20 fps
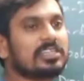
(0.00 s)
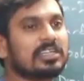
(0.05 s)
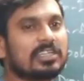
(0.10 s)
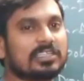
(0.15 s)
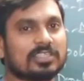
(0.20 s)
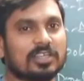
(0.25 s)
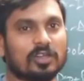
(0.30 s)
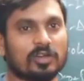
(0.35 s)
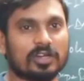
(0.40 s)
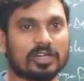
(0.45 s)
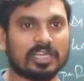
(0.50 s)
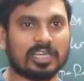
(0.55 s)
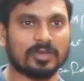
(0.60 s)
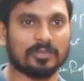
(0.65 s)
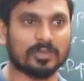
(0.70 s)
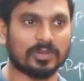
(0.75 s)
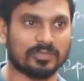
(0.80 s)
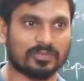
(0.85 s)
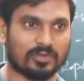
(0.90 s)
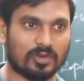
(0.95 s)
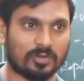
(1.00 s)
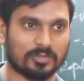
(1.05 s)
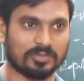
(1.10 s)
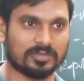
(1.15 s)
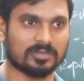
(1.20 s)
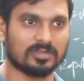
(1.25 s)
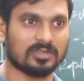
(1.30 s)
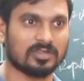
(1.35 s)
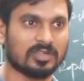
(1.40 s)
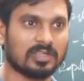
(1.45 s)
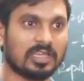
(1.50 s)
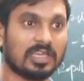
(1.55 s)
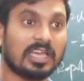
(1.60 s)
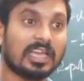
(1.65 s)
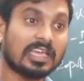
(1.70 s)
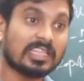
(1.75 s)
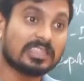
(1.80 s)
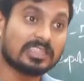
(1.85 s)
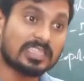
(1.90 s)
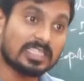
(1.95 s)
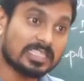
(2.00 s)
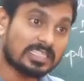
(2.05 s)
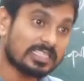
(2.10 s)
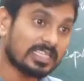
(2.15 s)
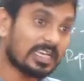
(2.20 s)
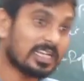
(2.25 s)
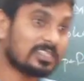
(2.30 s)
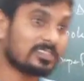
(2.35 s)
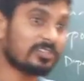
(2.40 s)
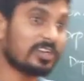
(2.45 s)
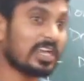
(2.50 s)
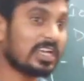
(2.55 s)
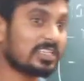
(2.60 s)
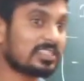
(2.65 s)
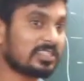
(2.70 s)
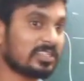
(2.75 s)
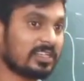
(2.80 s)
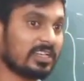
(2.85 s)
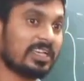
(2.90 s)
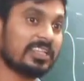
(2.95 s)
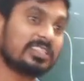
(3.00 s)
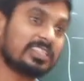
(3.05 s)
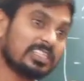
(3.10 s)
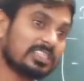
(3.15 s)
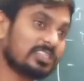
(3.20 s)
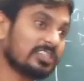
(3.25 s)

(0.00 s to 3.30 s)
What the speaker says: that is already have been formed. And this attraction, this